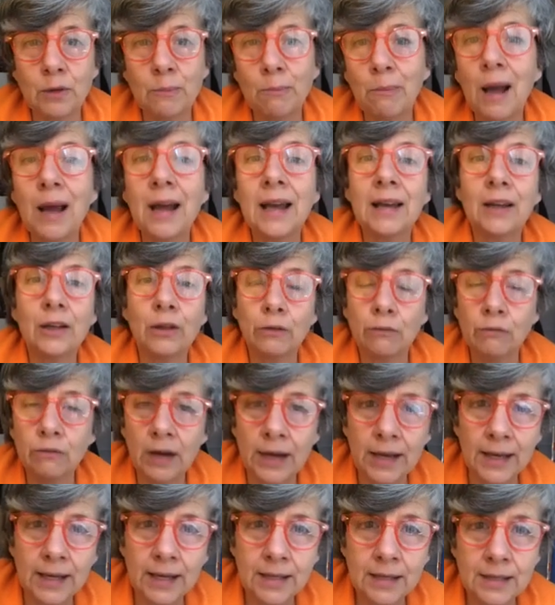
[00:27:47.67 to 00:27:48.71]
to buy it,
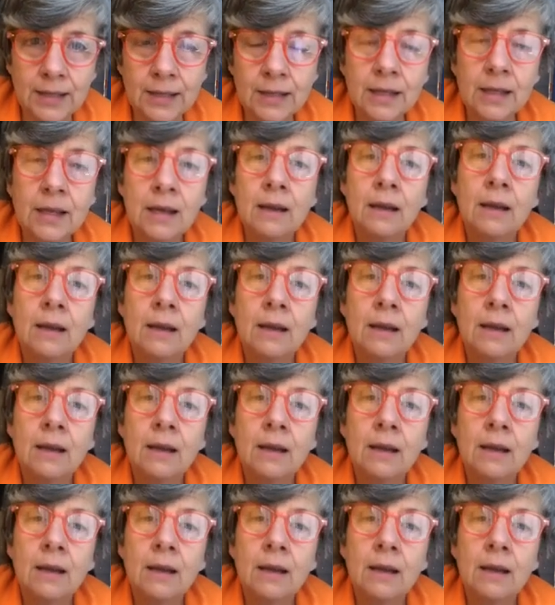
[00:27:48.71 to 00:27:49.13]
great.